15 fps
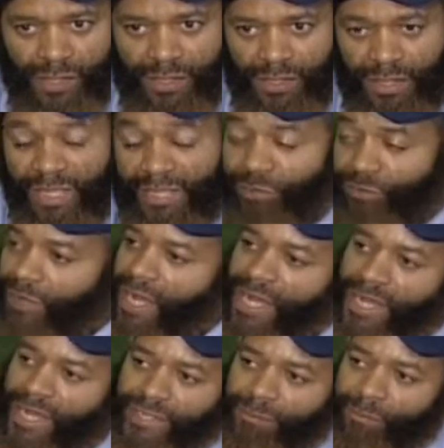I
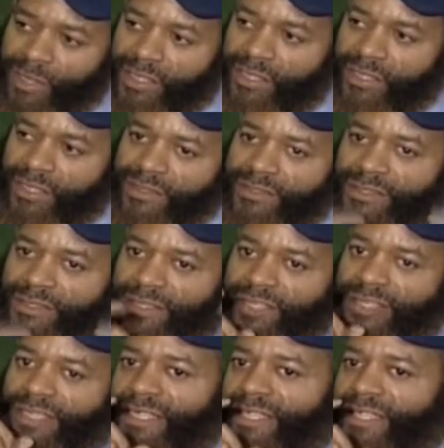cried because
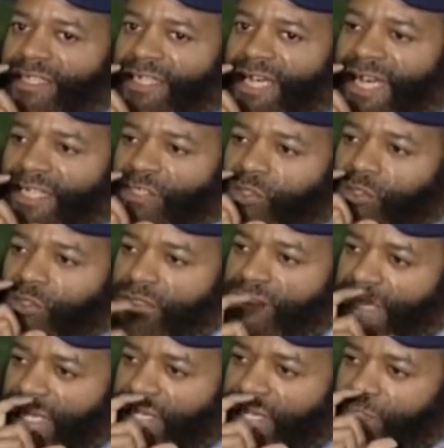I looked
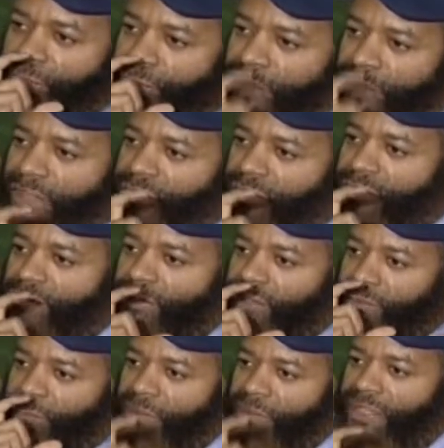at it in pictures
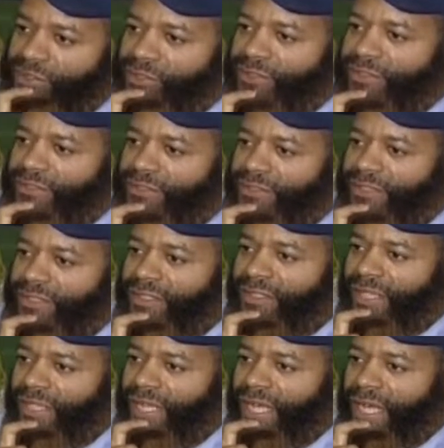and pictures,
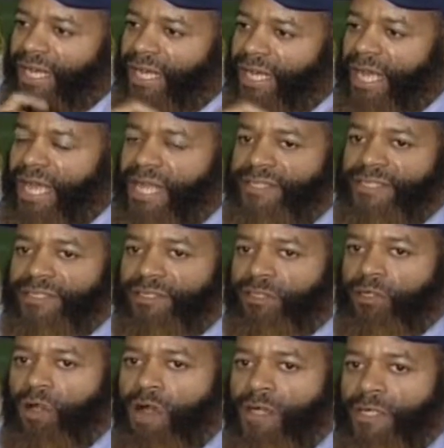and I had this
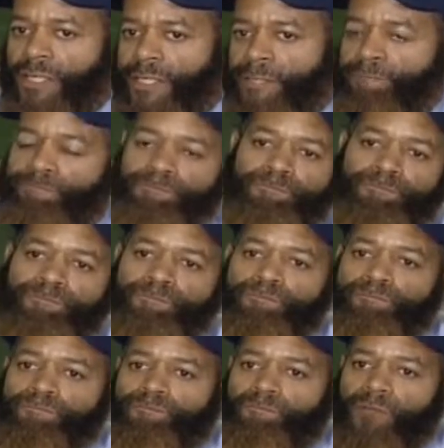longing
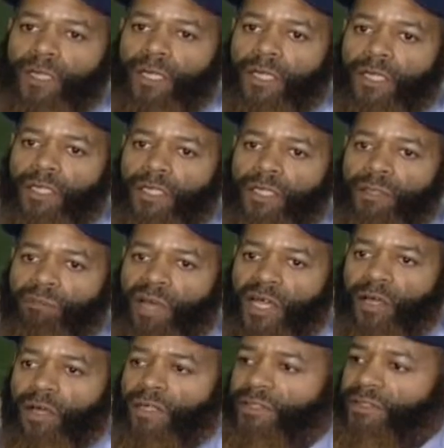in my
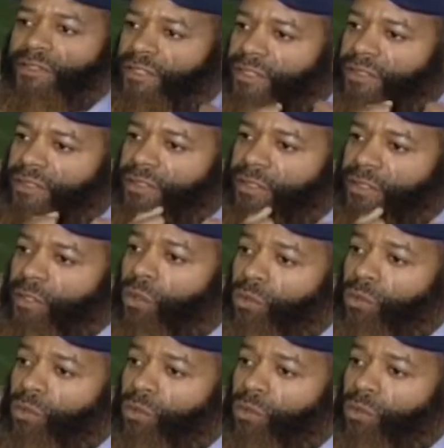heart to go